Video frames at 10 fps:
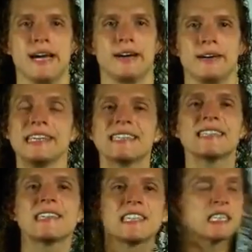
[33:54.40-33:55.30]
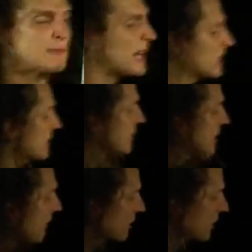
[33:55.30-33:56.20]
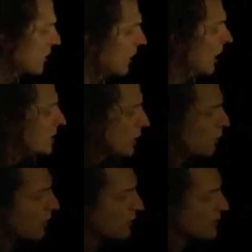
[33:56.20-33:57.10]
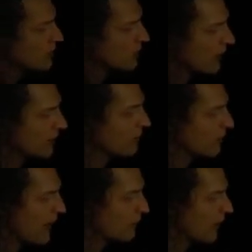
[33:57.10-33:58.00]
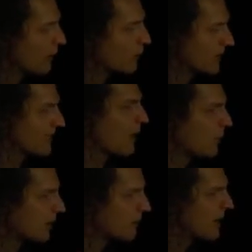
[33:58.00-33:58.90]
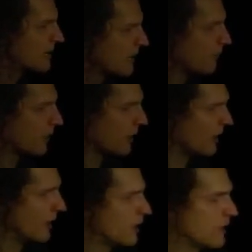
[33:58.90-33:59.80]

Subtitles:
there. This is expensive stuff to do. So what we do here at Empower Network is I wanted to make something